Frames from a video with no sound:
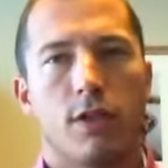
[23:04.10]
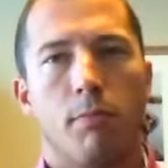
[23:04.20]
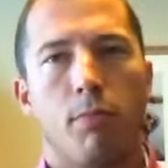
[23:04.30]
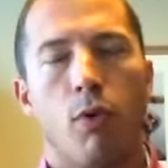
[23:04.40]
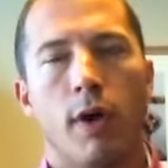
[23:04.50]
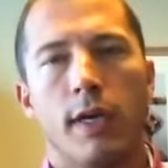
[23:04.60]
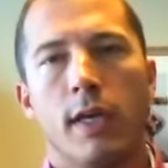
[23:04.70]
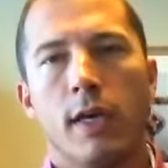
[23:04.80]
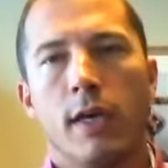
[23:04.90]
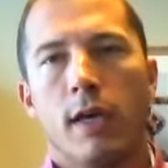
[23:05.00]
at some point
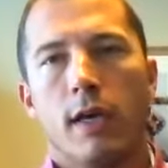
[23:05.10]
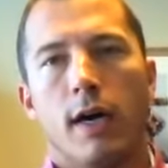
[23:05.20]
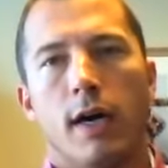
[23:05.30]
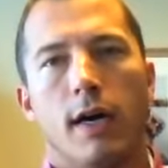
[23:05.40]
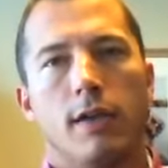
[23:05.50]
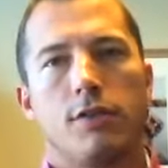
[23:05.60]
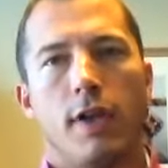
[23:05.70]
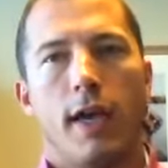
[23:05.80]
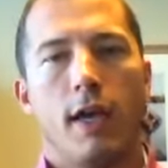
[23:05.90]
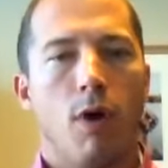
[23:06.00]

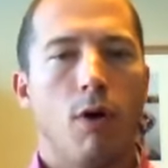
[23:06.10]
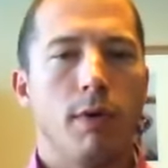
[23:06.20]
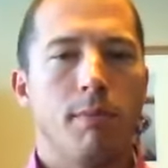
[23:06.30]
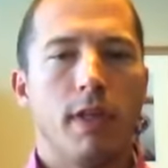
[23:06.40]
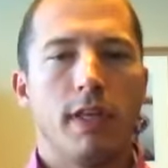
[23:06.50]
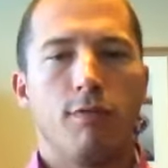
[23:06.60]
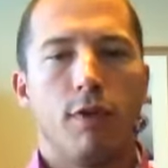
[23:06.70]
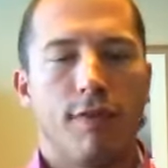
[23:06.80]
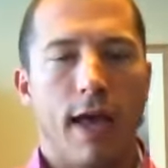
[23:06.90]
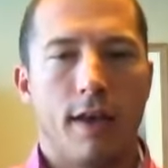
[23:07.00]
saying, well, we believe
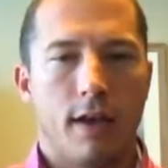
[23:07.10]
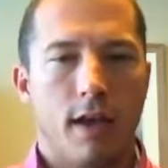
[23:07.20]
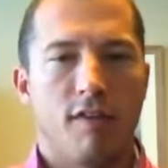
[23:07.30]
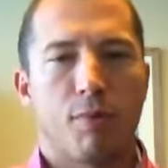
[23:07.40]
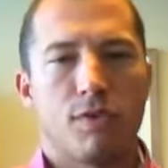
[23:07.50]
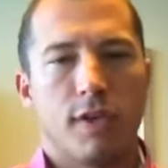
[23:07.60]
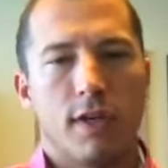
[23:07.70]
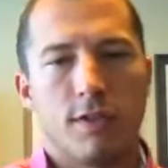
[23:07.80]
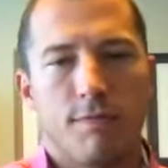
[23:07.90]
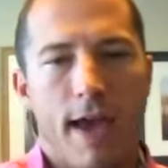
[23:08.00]
we've gotten enough
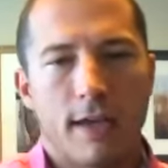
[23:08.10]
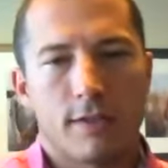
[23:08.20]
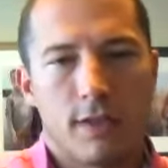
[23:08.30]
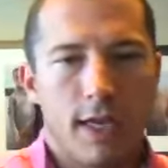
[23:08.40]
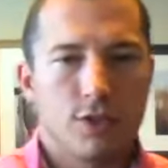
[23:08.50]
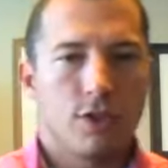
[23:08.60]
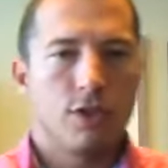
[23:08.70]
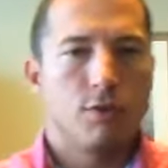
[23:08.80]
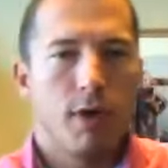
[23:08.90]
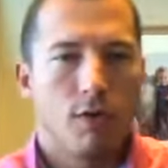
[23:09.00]
percentage of
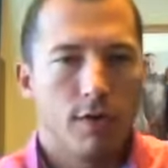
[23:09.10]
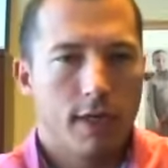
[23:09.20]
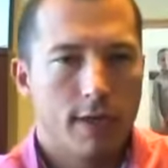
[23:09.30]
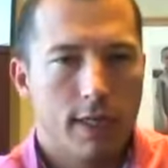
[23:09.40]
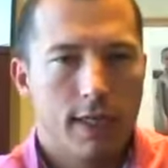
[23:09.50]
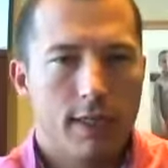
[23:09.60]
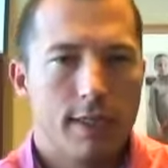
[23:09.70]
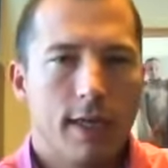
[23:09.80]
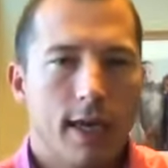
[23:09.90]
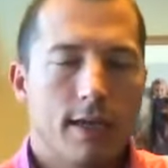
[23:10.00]
vaccinations, we don't need
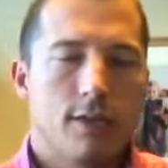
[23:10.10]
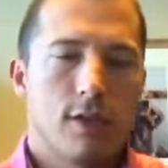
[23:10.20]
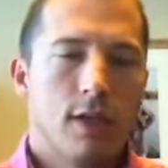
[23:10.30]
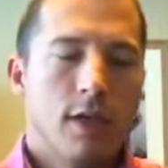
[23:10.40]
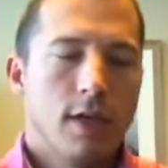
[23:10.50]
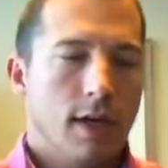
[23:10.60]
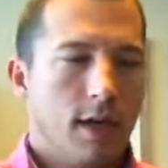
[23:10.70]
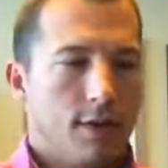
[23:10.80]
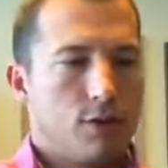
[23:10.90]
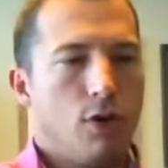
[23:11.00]
the ETS.
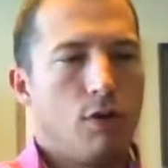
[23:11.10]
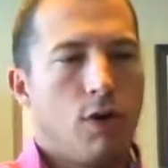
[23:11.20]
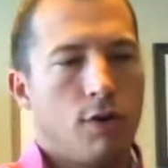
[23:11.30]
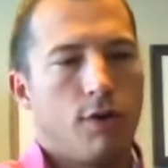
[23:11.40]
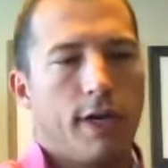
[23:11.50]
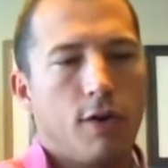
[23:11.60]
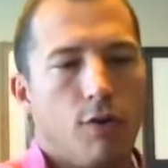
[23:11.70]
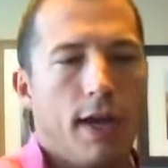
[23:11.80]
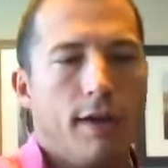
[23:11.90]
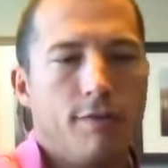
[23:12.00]
There's no longer any
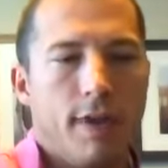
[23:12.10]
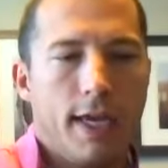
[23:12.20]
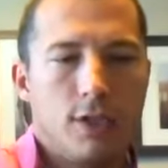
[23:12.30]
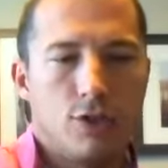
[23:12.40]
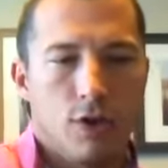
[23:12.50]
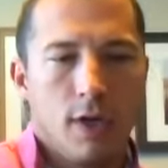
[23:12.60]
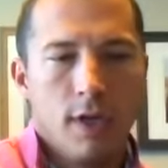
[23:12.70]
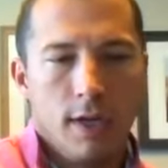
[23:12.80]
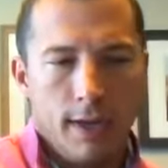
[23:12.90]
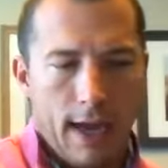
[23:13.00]
grave danger.
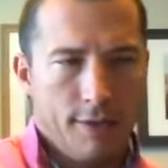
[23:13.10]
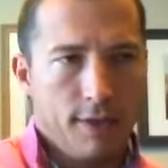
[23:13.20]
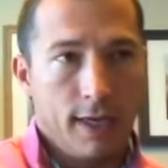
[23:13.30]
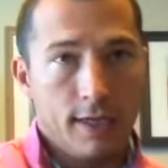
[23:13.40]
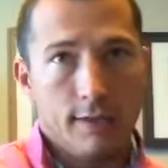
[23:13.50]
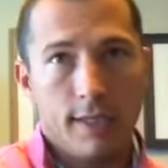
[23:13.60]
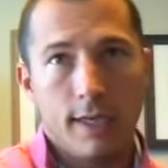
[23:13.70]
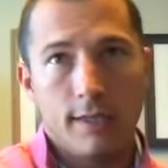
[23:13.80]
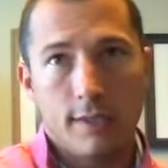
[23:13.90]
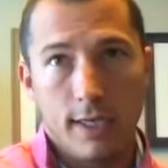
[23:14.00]
I think
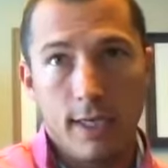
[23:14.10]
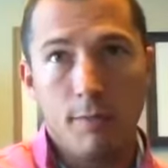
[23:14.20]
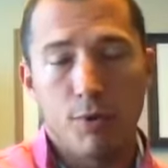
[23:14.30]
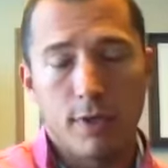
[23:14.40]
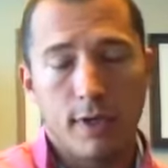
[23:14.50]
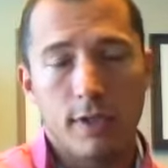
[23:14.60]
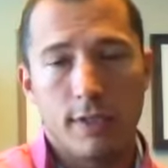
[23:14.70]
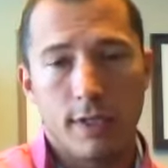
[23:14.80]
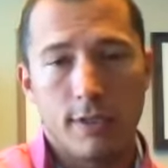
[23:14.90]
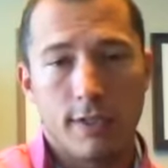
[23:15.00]
Tennessee, particularly
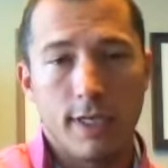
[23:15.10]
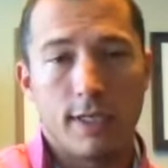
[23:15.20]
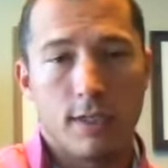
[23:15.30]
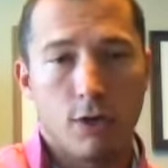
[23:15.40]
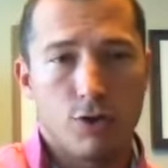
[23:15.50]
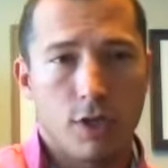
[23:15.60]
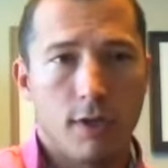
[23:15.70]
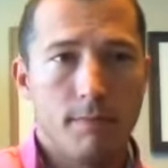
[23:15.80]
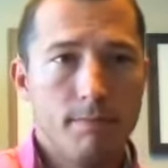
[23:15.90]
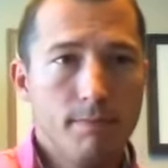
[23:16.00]
Tennessee and
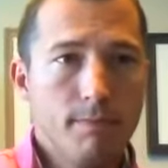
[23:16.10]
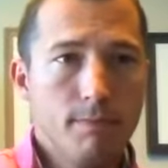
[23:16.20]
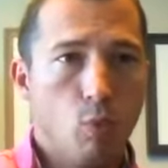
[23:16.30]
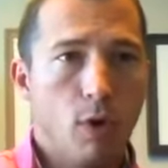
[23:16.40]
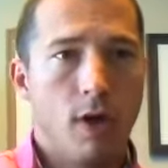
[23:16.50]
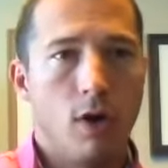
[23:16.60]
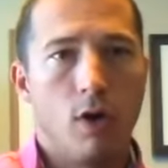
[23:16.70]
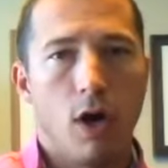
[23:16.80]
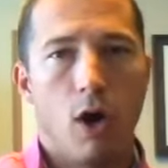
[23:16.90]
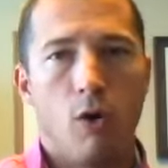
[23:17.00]
TOSHA,
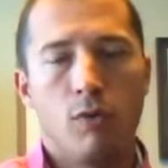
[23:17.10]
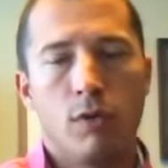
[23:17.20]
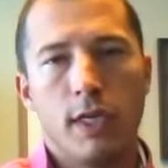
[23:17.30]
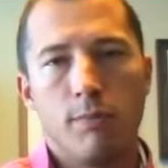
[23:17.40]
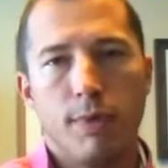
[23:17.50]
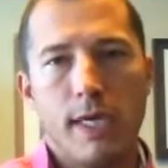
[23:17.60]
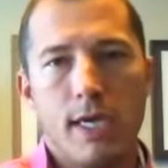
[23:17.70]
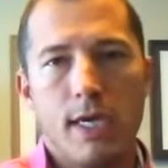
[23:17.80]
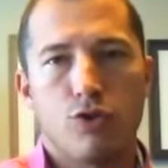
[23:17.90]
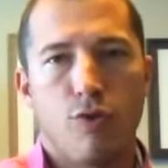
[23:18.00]
will only
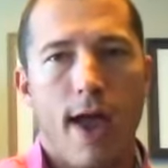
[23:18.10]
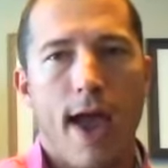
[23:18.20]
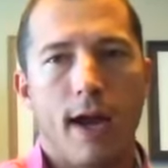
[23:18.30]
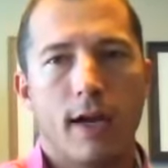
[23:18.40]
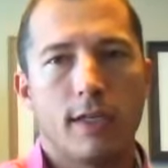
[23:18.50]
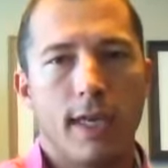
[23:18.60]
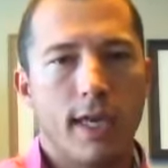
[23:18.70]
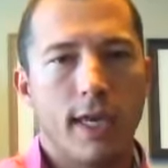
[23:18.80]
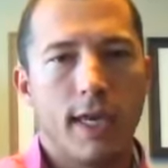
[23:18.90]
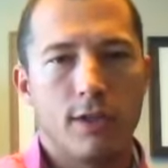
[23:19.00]
be dragged
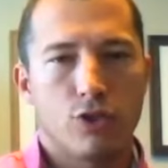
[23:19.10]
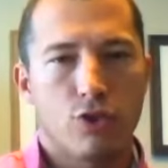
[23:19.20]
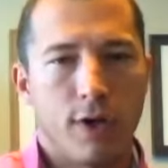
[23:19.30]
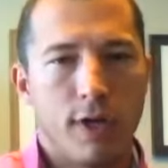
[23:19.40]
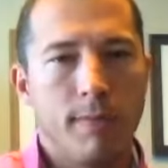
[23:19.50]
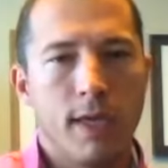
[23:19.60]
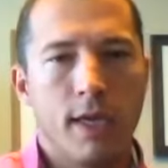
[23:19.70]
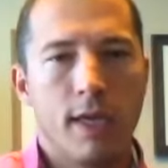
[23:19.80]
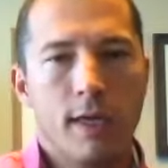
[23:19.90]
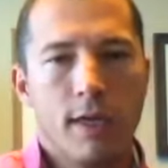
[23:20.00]
kicking and
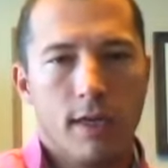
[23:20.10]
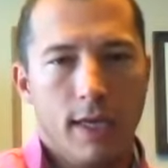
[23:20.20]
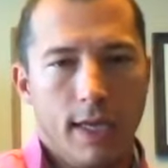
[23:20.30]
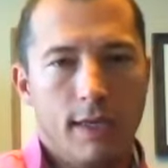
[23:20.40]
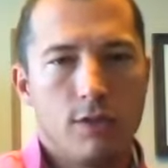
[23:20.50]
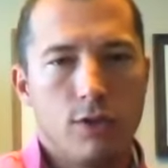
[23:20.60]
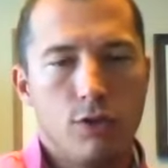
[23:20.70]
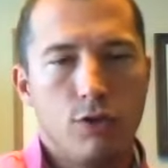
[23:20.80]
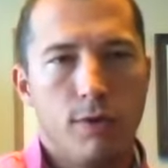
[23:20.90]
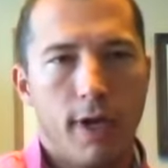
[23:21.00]
screaming
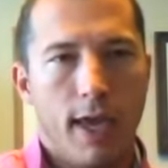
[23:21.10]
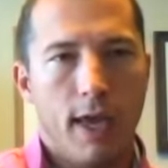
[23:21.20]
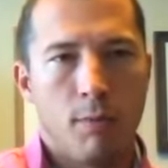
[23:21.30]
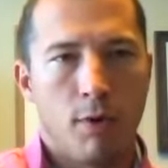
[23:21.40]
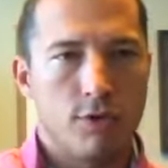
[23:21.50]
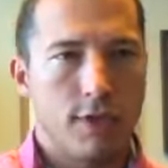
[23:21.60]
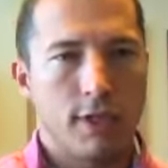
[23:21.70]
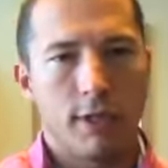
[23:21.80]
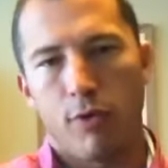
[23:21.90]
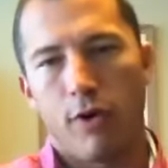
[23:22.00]
into an emergency
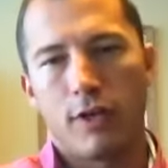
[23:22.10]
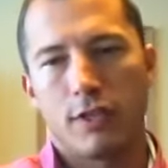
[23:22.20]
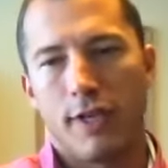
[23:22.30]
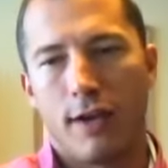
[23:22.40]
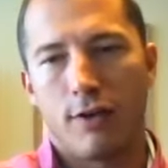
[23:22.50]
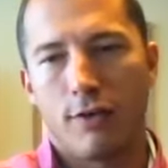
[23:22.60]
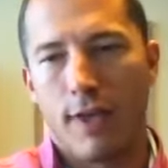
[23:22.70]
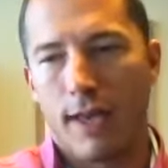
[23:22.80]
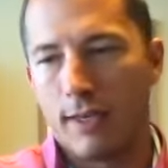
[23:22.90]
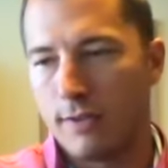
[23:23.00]
temporary standard
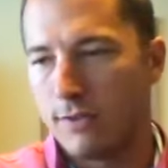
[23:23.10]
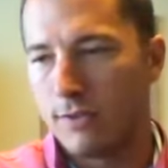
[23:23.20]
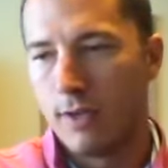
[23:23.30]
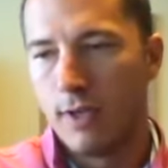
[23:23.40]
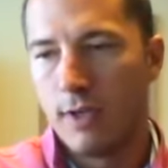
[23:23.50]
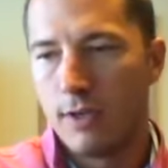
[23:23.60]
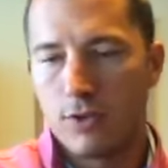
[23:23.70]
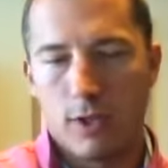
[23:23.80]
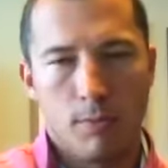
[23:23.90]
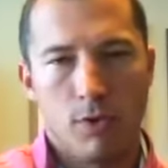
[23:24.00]
that is
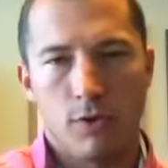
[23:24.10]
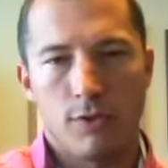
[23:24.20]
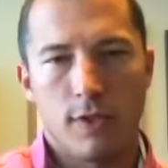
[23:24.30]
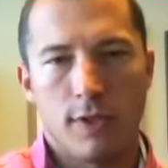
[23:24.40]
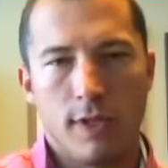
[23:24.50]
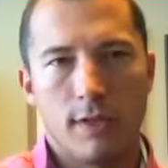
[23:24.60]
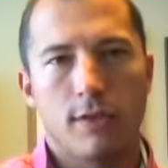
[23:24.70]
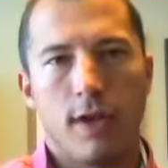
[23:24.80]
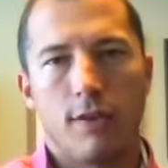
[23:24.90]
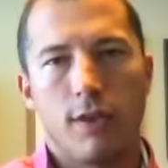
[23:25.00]
similar to
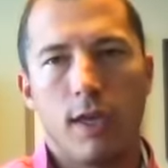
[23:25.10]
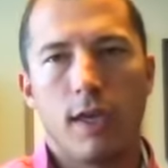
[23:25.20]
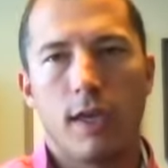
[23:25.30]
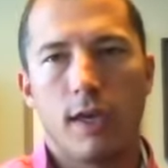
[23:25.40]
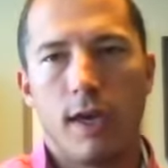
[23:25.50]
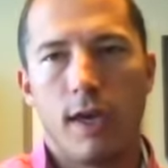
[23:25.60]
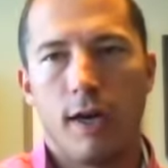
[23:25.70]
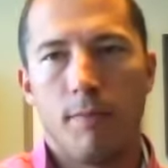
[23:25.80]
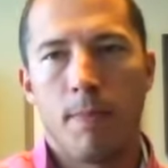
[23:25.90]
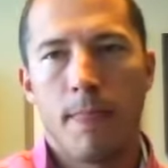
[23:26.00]
this. And I think
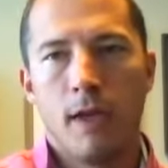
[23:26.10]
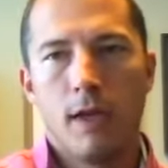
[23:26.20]
there